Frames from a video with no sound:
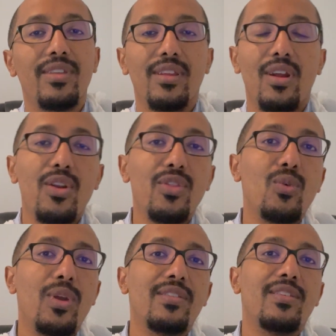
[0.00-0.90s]
and the
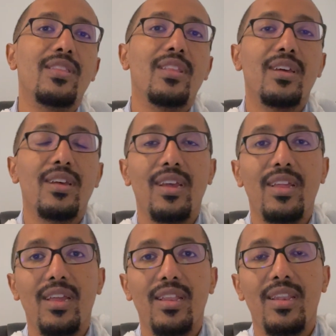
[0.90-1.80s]
earthquakes and
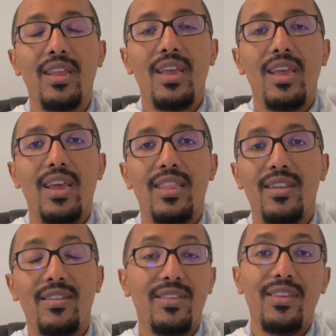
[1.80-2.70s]
the
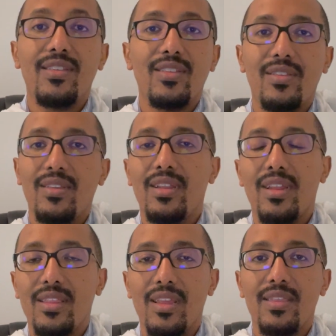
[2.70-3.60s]
diseases
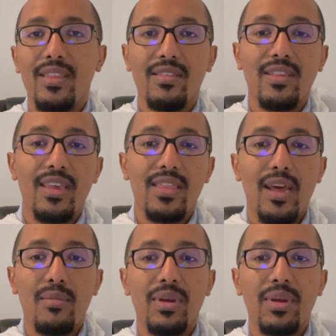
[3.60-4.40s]
and things like that,